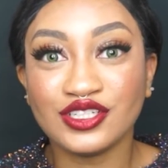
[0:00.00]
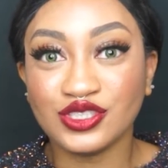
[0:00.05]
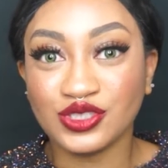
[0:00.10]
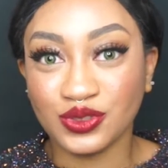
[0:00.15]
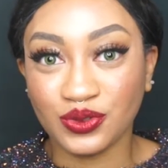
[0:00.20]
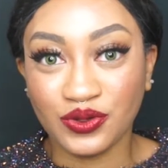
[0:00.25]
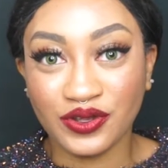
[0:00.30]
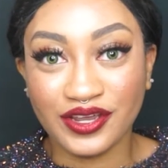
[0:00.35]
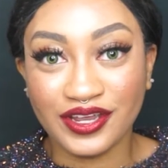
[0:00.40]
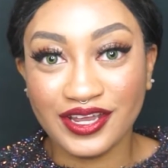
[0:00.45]

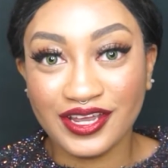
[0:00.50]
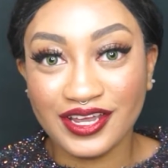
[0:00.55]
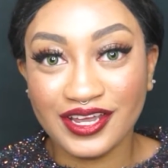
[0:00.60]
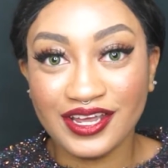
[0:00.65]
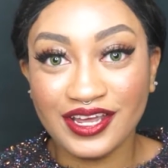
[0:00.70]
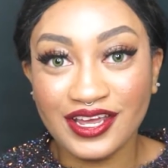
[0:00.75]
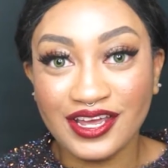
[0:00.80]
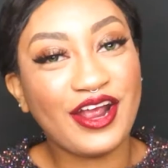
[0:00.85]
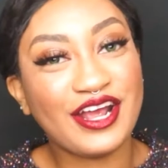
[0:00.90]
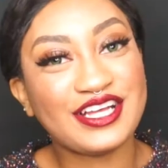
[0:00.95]
joy.
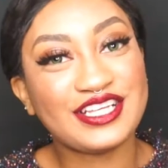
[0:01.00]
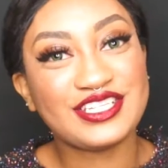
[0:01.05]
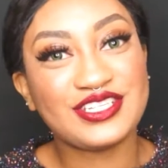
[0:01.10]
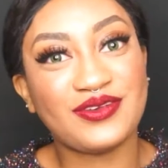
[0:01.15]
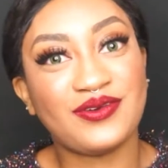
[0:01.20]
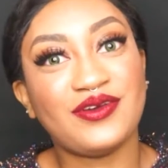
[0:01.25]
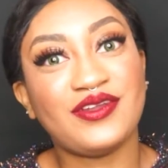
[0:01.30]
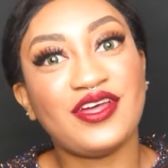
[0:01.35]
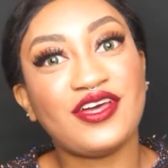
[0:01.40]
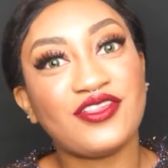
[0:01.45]
Alright, so
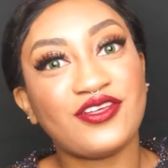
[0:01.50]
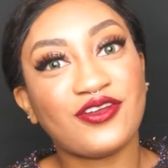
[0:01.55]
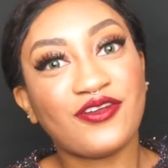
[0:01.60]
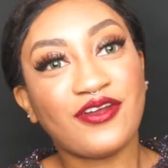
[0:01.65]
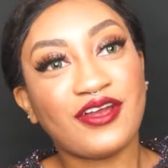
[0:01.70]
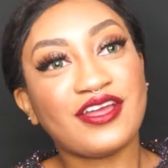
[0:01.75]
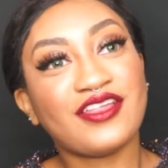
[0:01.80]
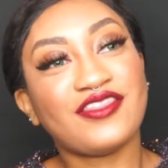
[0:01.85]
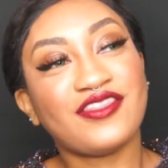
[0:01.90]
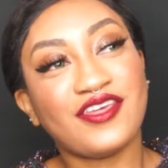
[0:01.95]
another
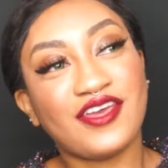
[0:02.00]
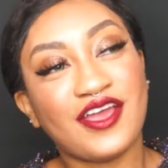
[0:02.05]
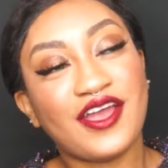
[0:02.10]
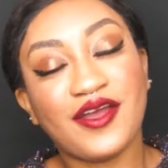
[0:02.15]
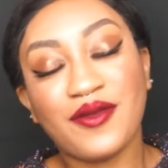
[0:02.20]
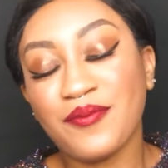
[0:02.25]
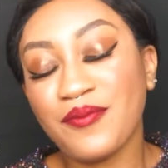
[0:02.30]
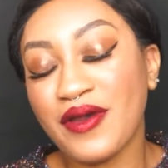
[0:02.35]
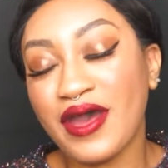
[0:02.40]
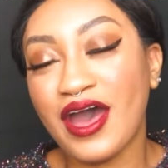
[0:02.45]
great thing
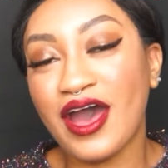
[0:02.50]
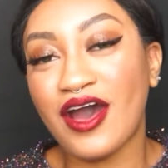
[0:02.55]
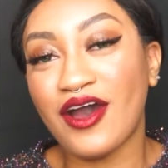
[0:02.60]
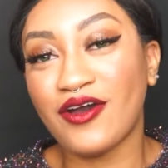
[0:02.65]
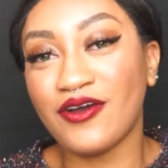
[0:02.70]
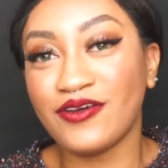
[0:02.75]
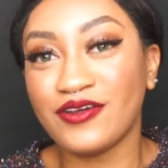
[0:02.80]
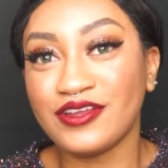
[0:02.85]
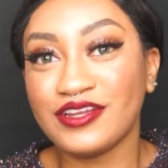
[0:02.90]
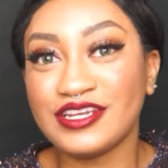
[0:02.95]

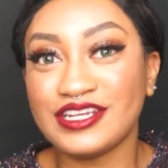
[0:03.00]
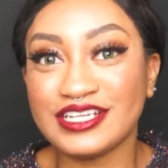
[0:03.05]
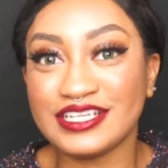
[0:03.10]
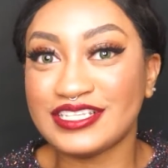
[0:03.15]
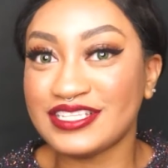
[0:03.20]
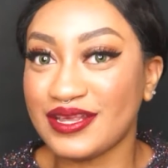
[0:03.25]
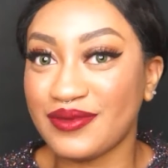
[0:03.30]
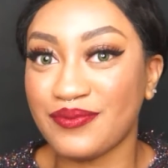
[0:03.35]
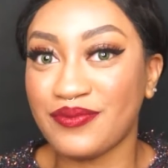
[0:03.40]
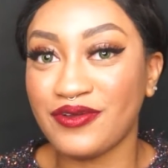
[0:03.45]
about
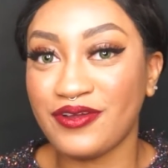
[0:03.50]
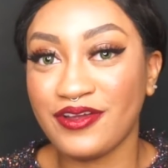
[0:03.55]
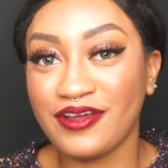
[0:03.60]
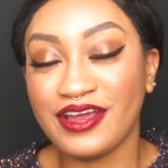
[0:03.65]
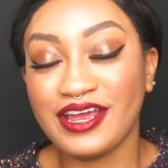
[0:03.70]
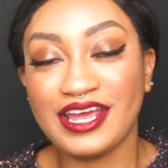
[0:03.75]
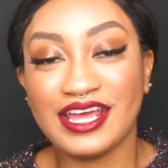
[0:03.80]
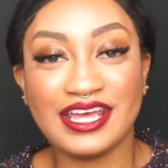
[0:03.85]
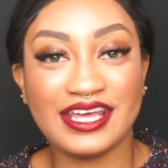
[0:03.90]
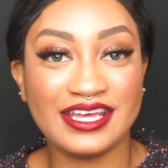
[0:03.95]

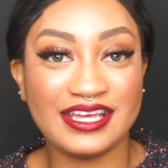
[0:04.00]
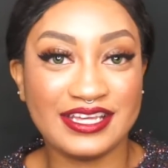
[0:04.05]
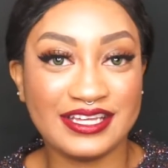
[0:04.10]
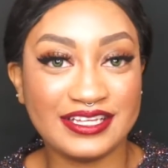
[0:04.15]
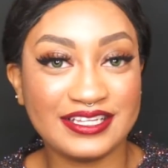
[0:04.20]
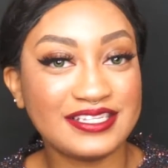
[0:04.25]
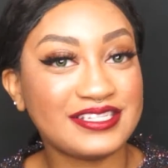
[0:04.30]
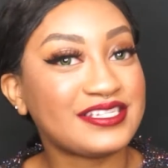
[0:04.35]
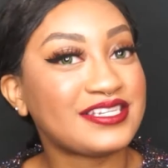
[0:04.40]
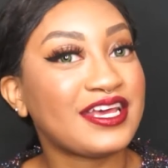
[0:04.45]
December
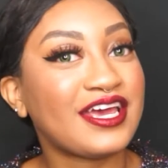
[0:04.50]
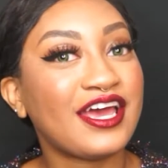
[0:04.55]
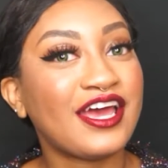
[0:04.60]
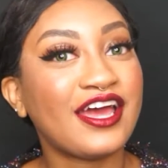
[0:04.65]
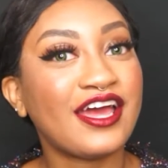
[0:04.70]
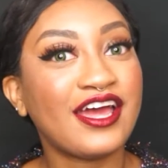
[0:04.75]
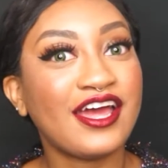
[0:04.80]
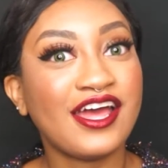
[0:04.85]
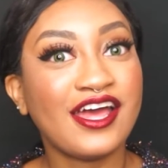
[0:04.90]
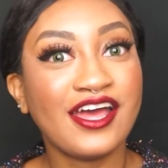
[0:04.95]
is
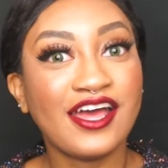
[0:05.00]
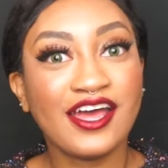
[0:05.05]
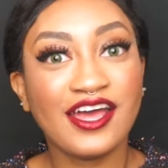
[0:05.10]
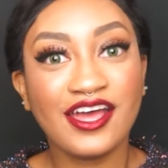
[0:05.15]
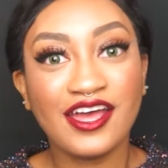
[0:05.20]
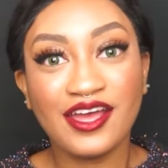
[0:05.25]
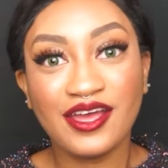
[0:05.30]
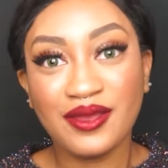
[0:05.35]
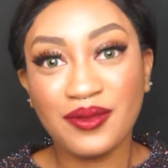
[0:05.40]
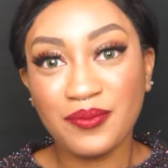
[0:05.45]

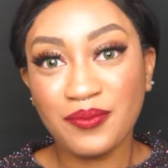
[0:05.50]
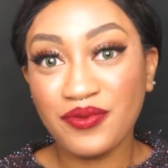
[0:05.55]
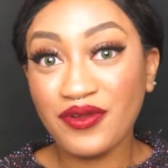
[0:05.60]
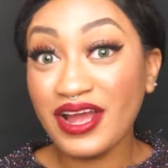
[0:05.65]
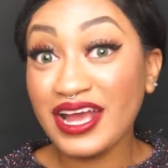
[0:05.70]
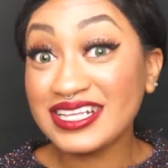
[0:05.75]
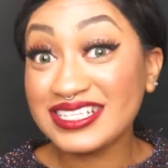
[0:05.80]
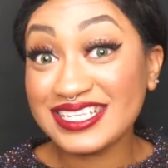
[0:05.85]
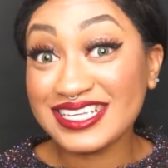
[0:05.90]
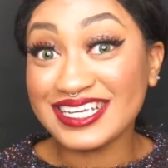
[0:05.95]

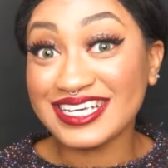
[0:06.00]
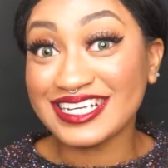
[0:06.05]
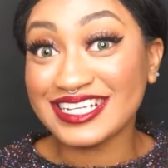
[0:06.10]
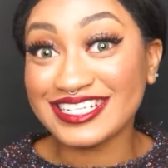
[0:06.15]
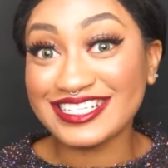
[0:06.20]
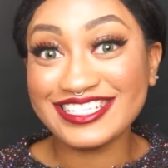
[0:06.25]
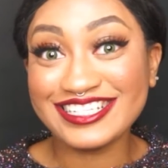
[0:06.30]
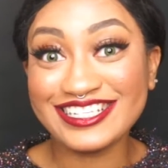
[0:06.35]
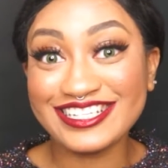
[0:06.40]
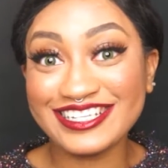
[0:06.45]

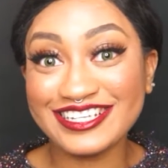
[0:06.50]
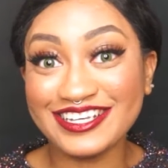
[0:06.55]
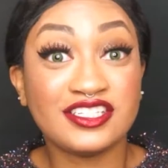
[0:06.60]
presents!